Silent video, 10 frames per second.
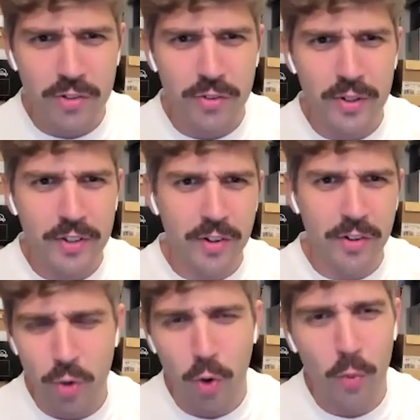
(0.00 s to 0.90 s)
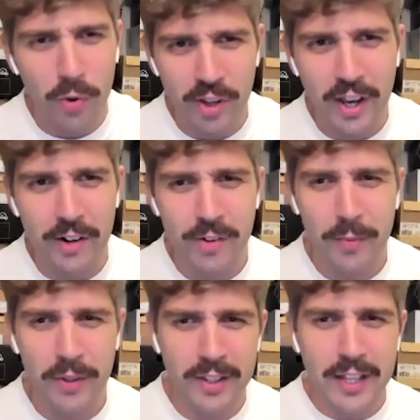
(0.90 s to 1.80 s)
streets your dorm was at, or
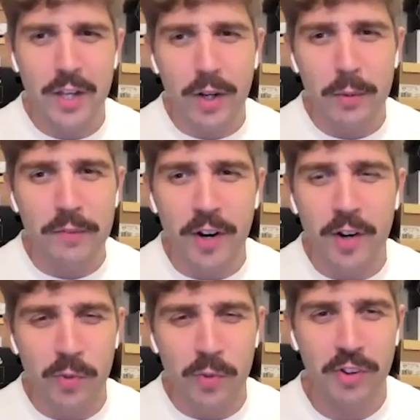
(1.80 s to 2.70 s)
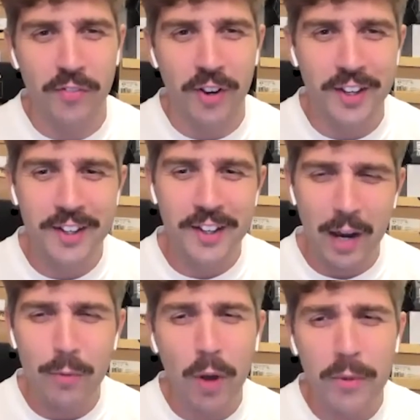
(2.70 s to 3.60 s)
something like that. You had to be very specific.
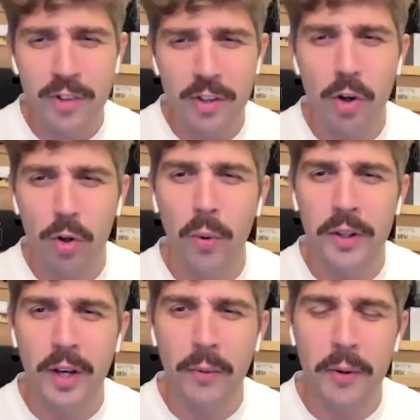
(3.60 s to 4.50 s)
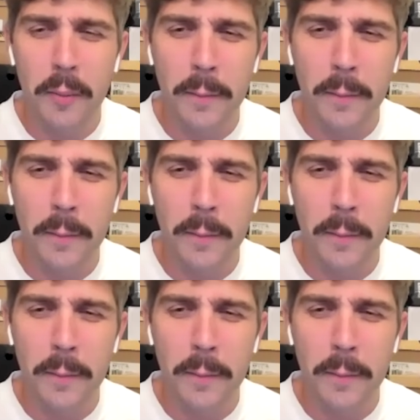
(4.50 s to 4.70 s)
I'm going to say Doko on that one.